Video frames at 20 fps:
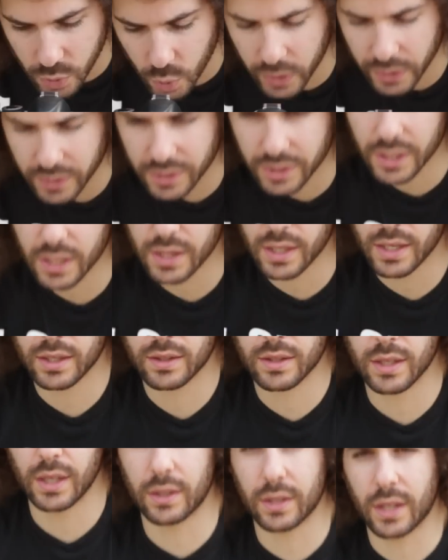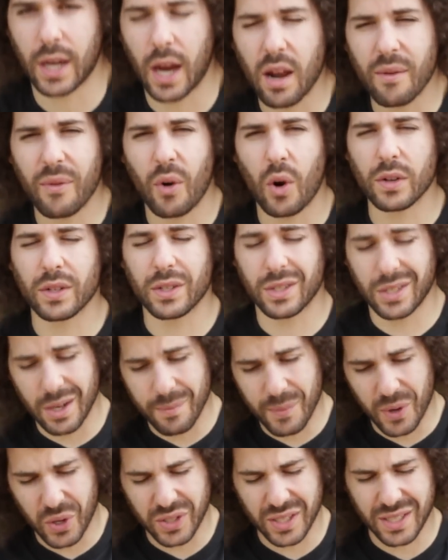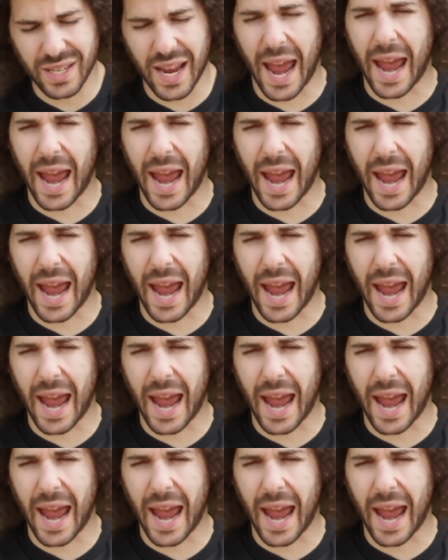you can see that it's kind of hard to see because it's